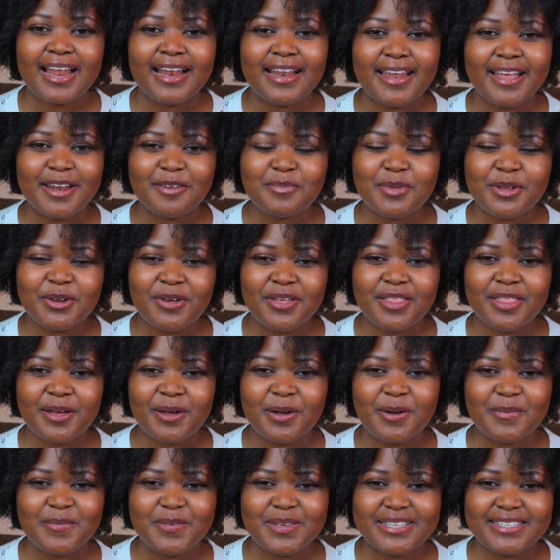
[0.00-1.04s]
Let me know in the
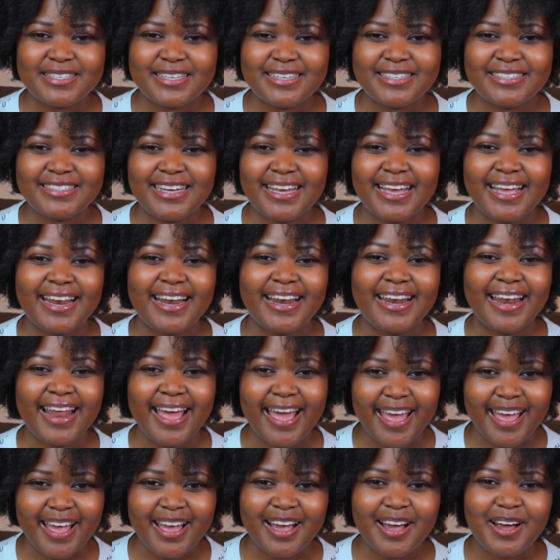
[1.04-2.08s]
comment section,
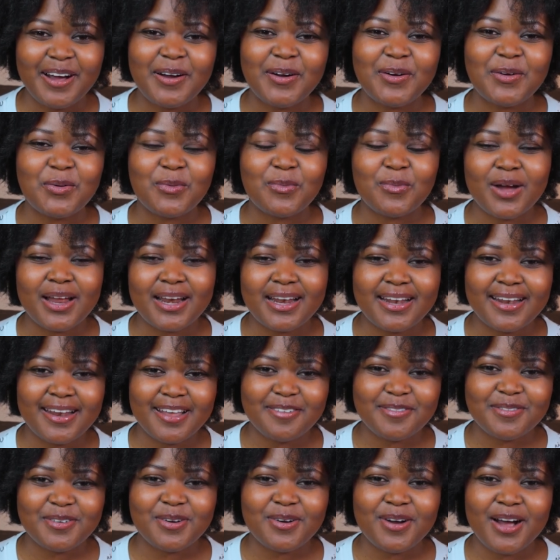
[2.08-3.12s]
like on what
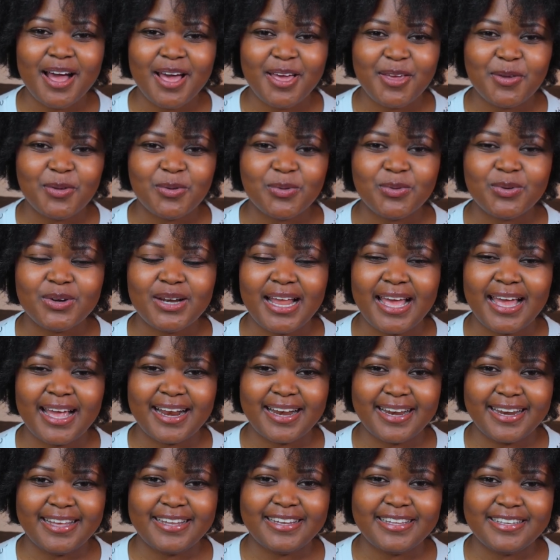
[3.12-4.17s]
level are you
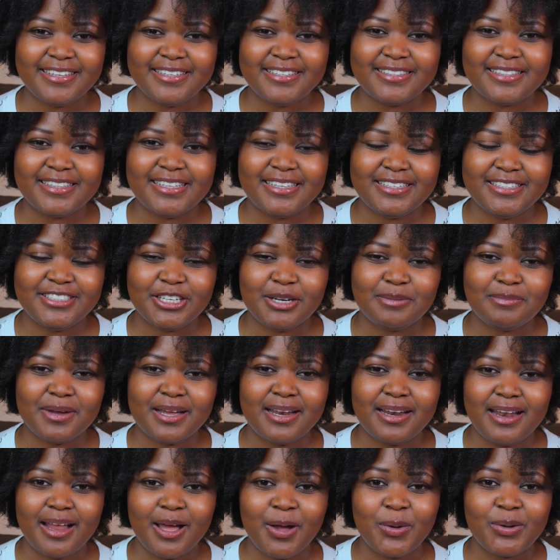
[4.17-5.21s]
like learning the
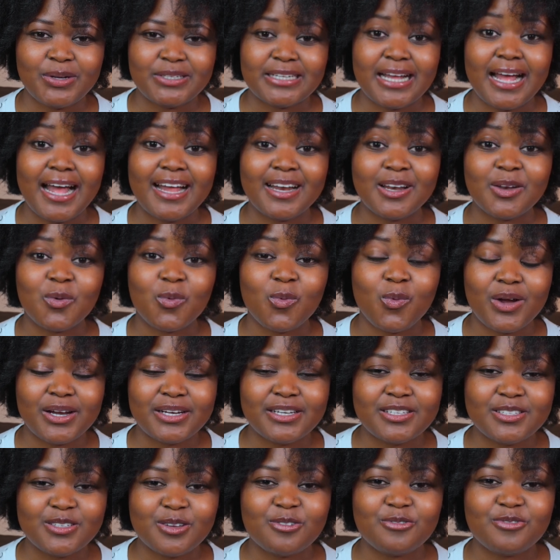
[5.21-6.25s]
German language, and
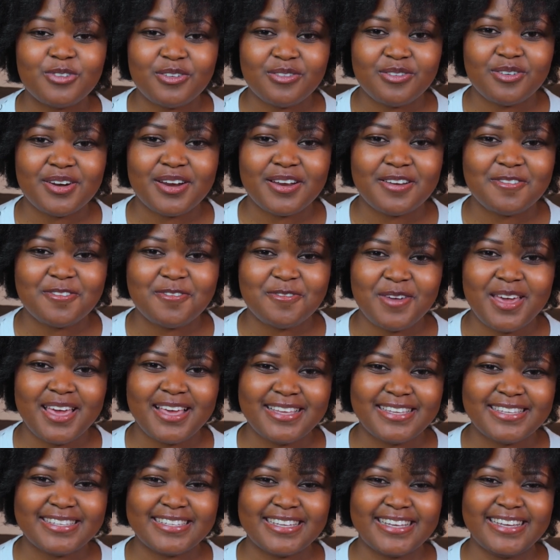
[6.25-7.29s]
what is your favorite
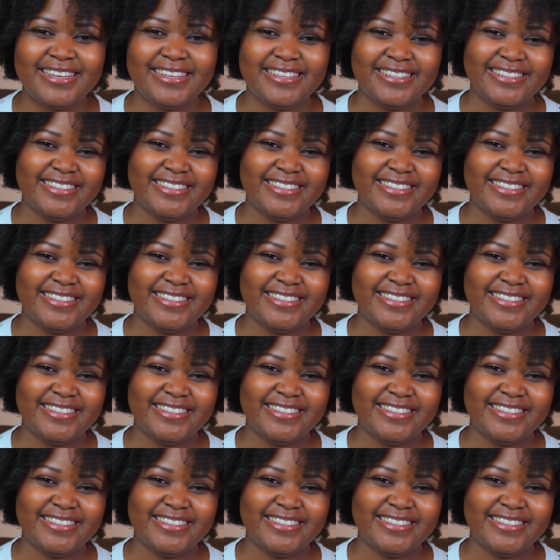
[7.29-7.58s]
phase?